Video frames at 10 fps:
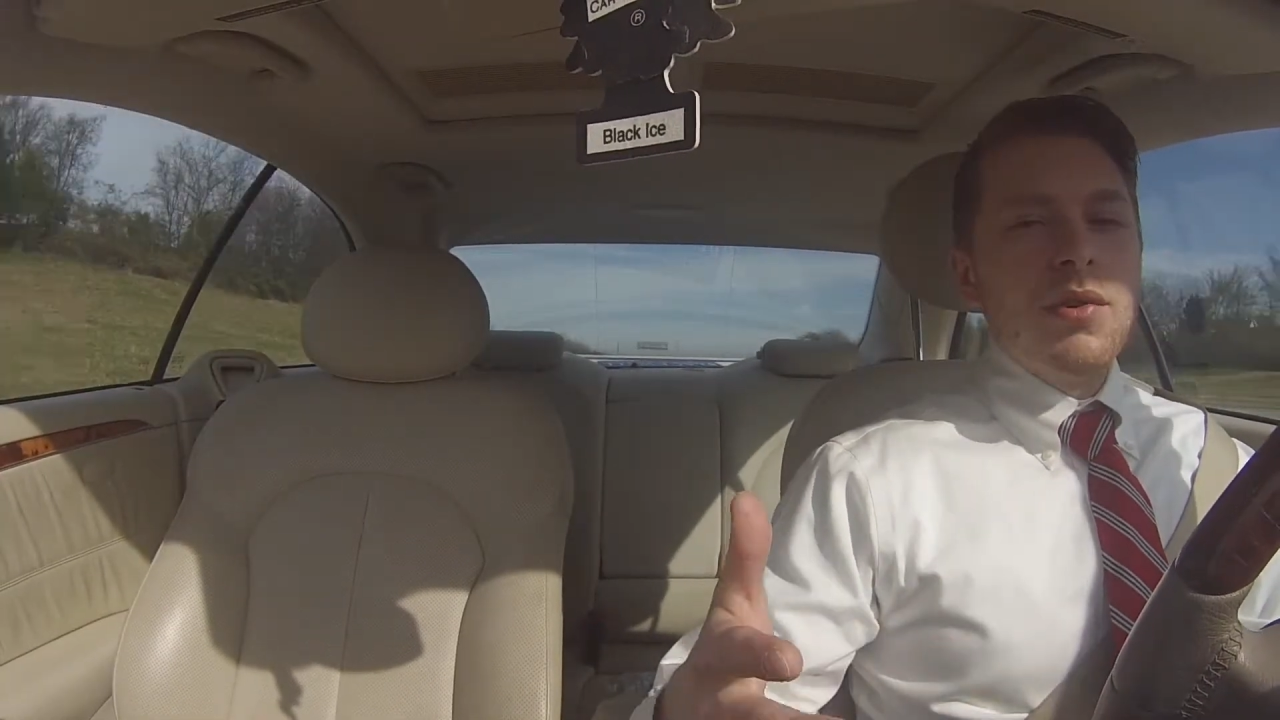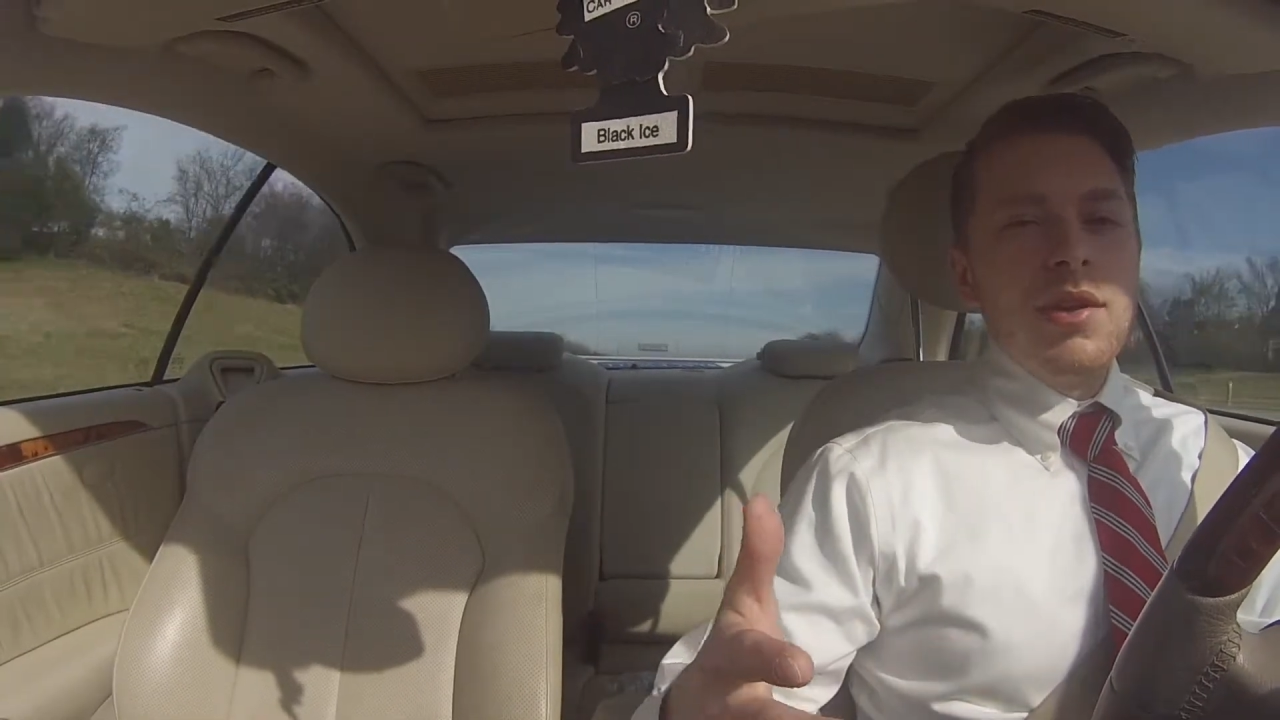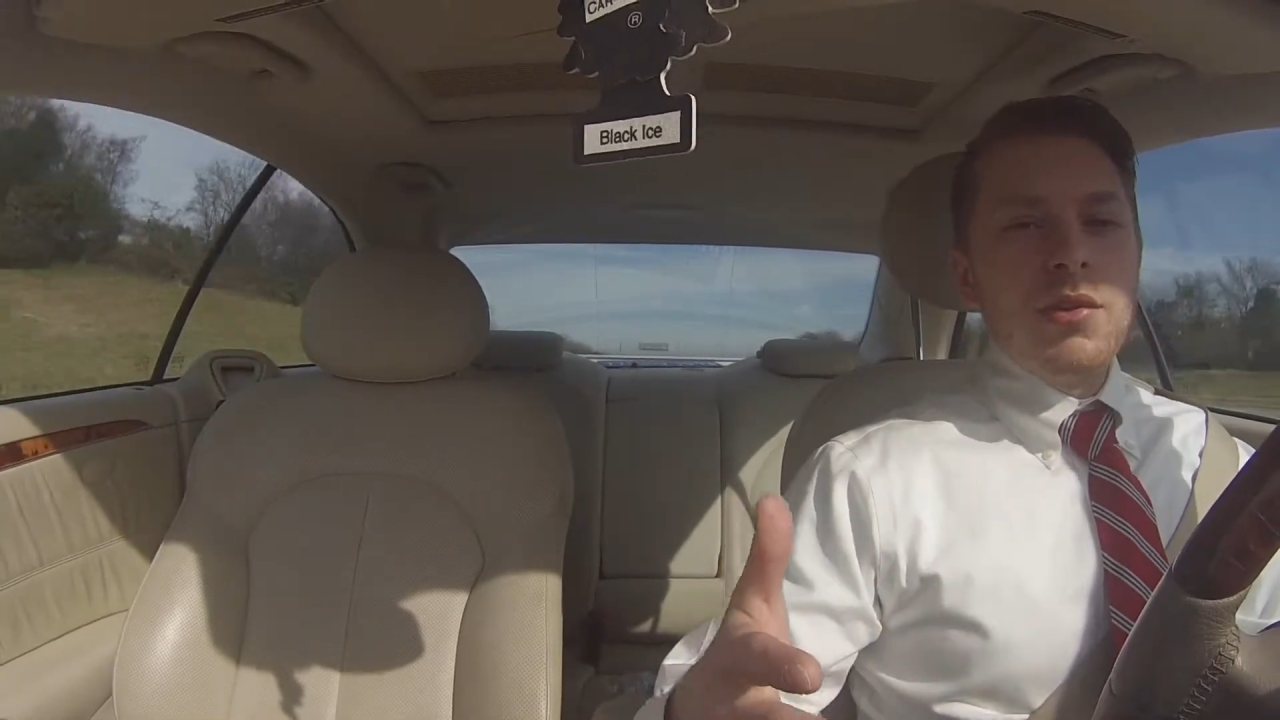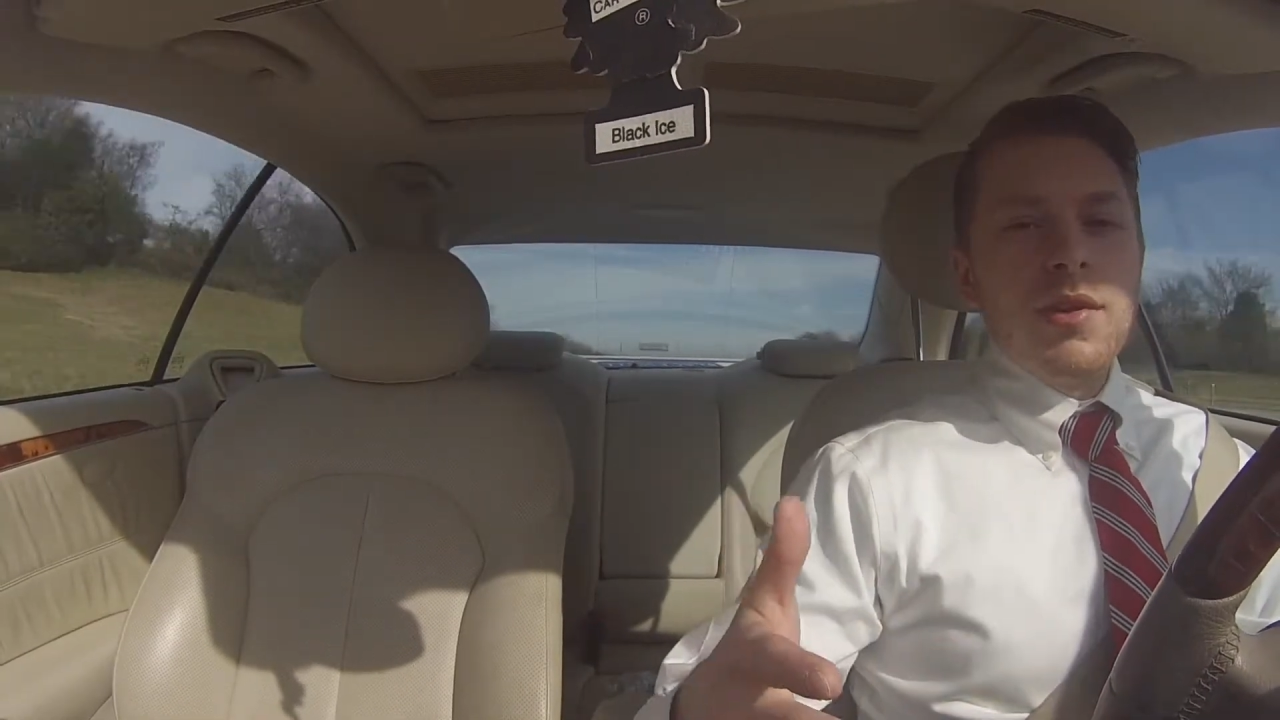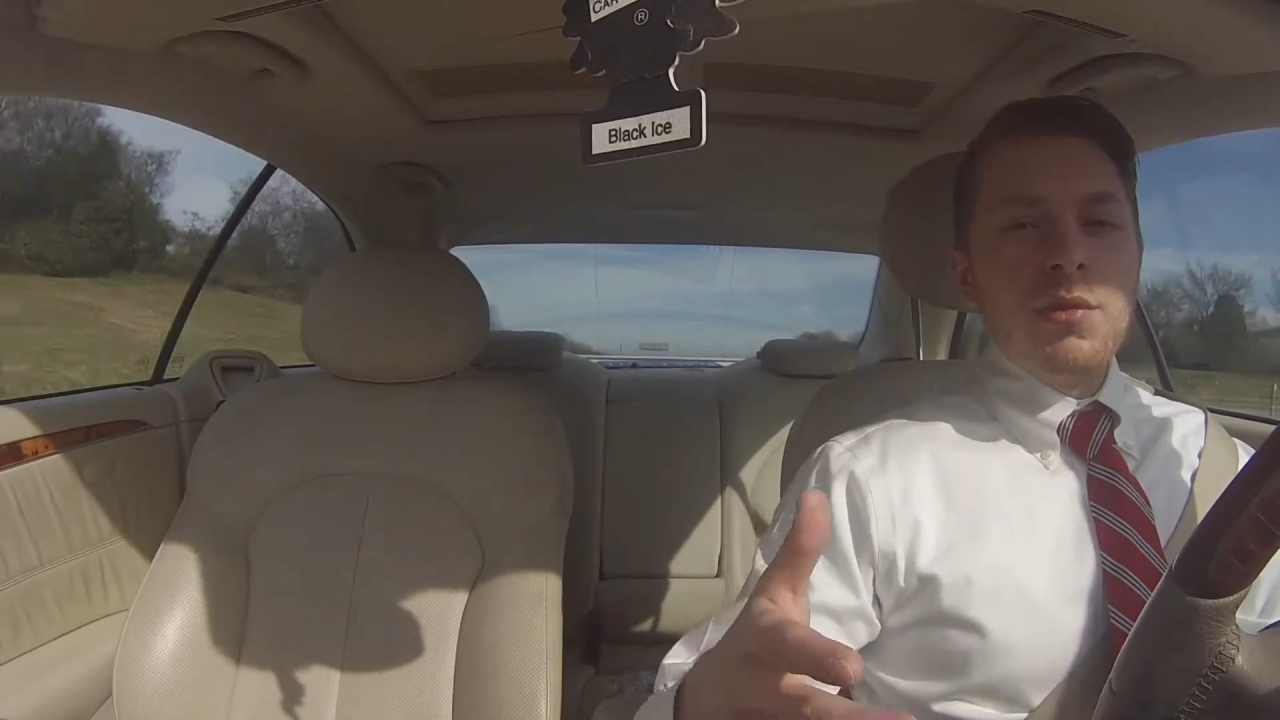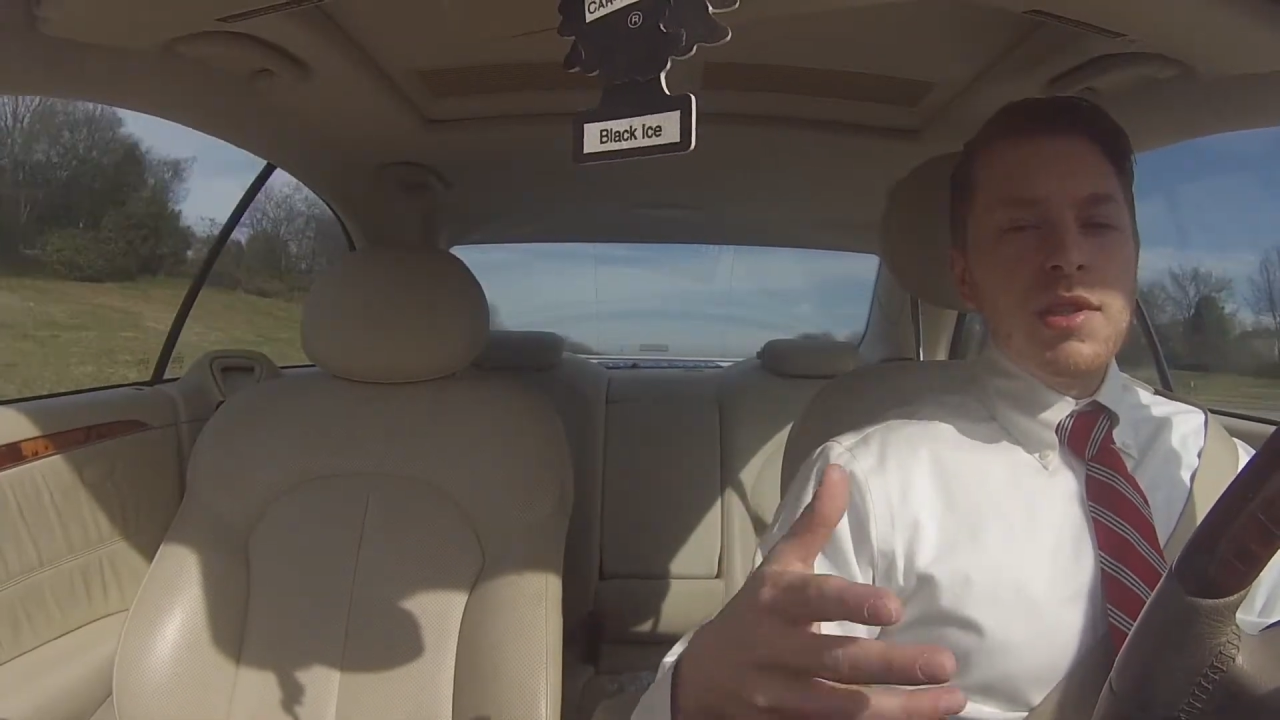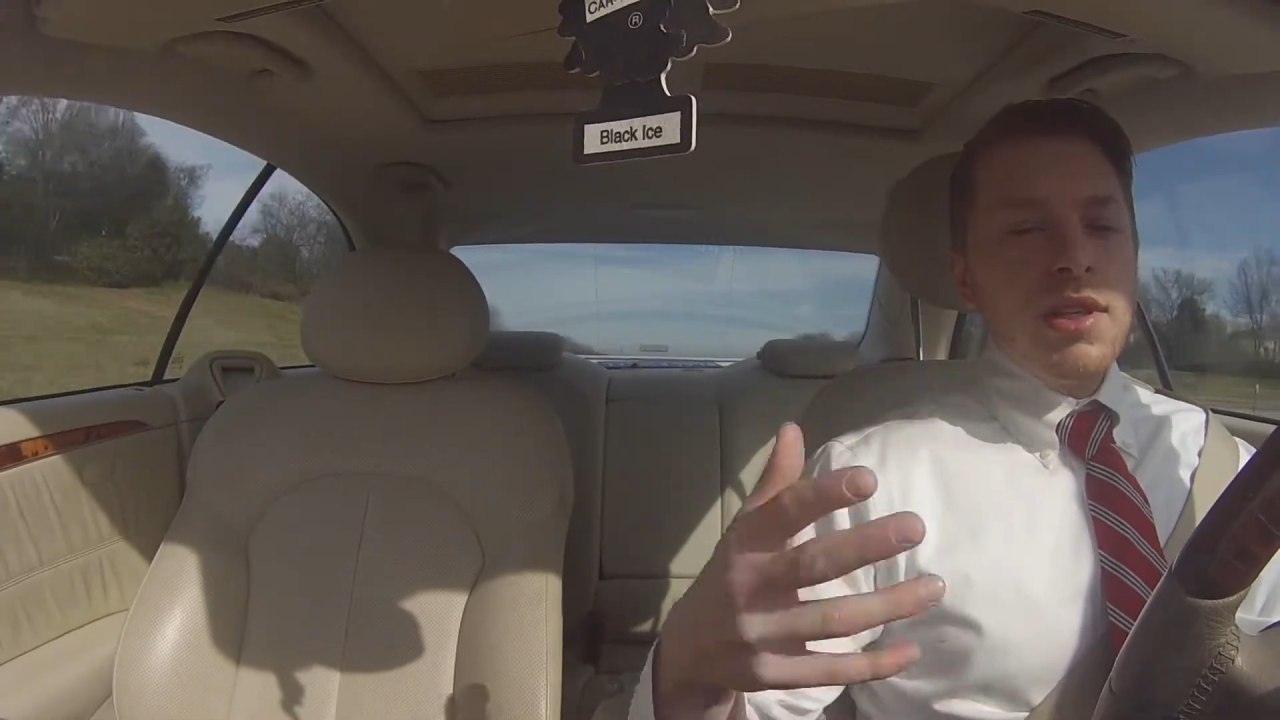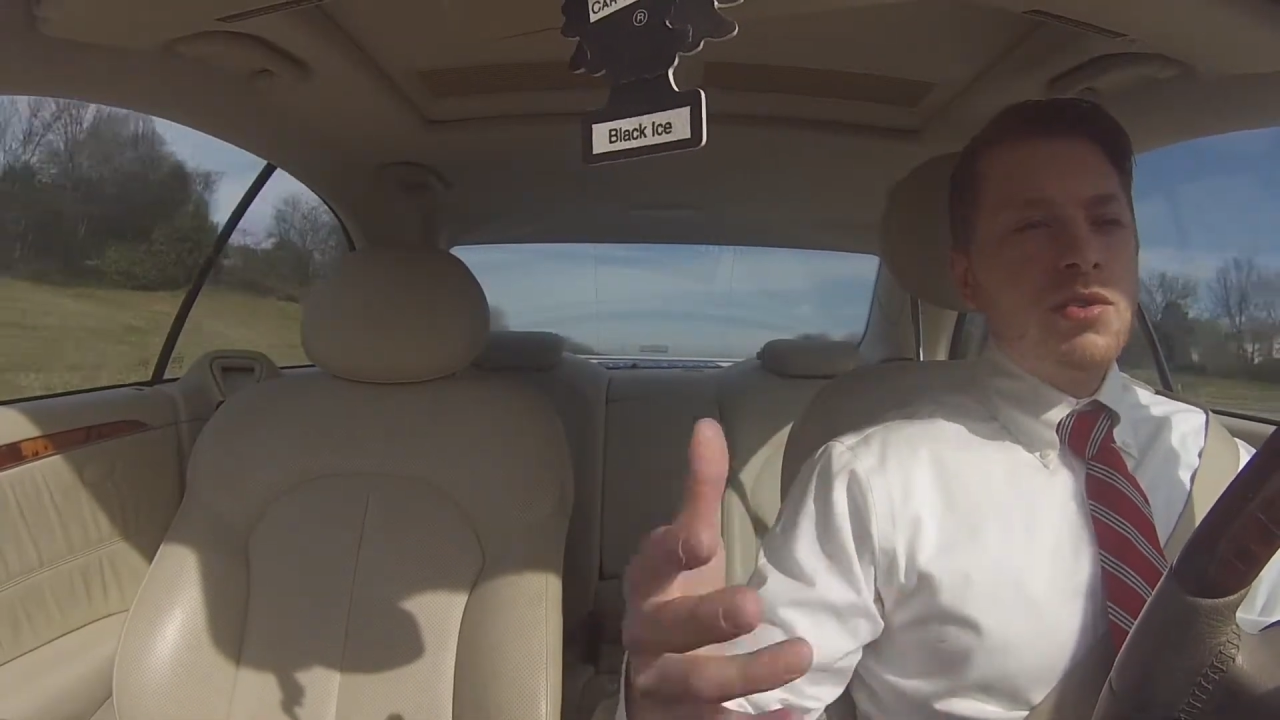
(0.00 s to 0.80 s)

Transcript: lender that was